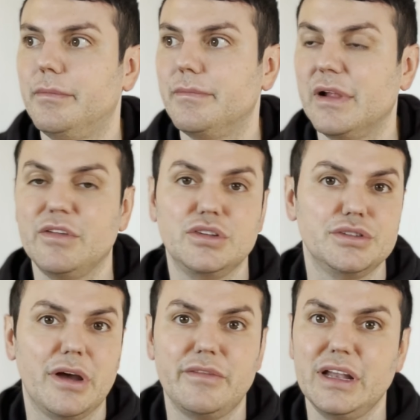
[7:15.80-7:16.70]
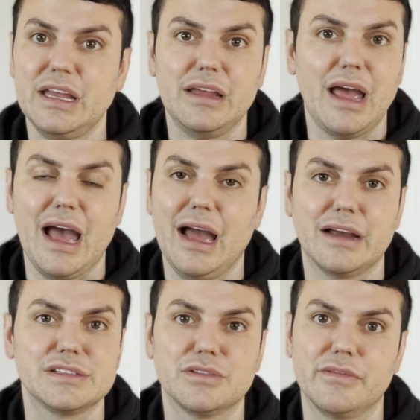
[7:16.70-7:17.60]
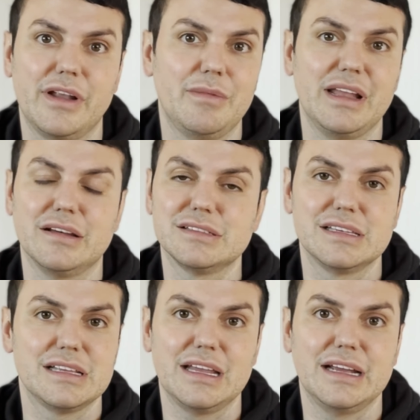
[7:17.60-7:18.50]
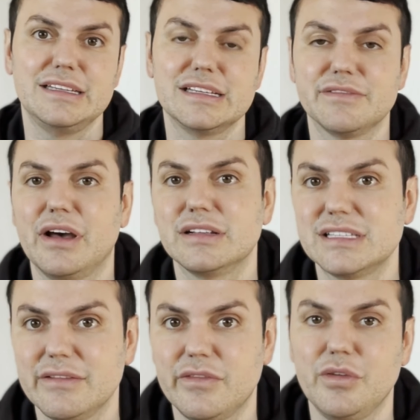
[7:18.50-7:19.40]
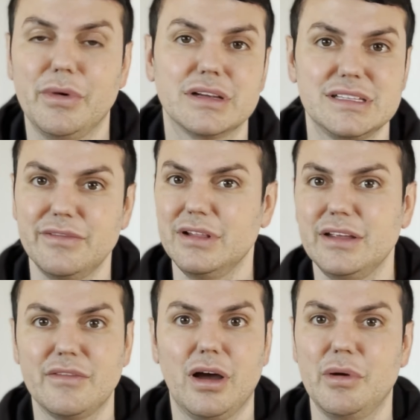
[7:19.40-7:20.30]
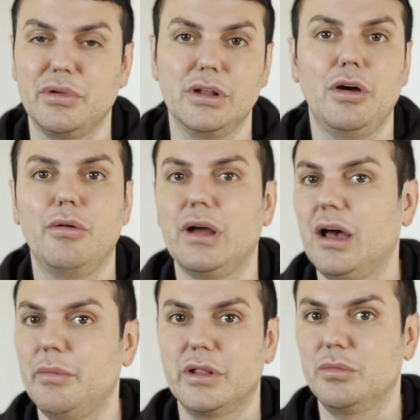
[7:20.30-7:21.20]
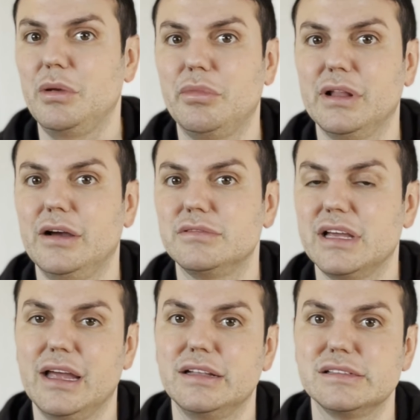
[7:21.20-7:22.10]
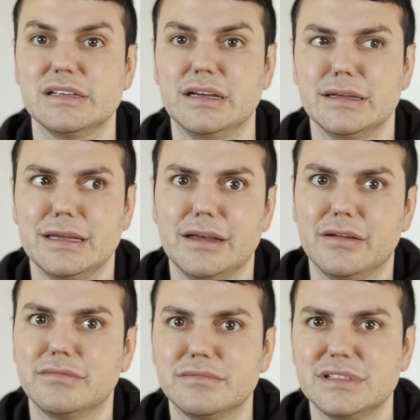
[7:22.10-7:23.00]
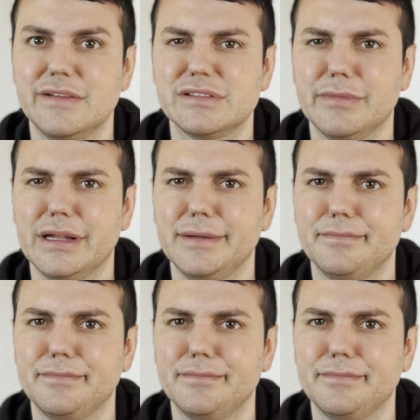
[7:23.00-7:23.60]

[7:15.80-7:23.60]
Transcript: If you do have any hacks, or if anybody else has any ideas of how to save a few bucks, definitely leave a comment below, help other people out, and yeah, save some money.